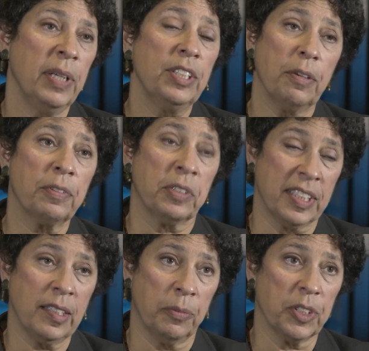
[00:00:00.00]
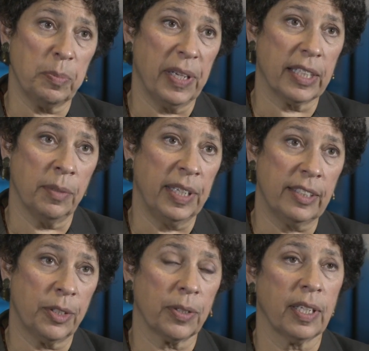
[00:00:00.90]
been different in some respects. I mean,
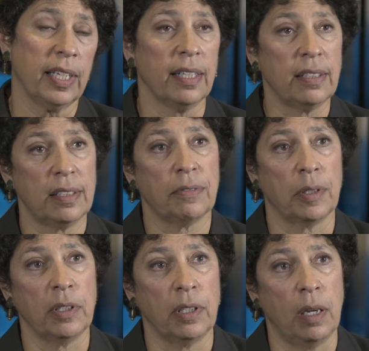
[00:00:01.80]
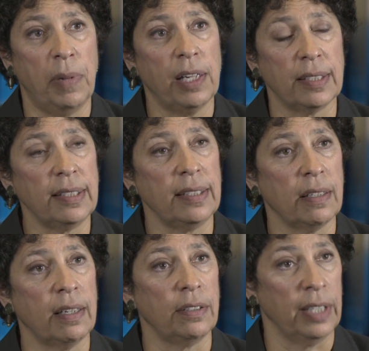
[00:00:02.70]
he certainly has different uh,
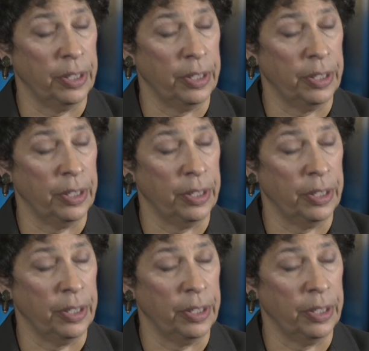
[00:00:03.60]
policies on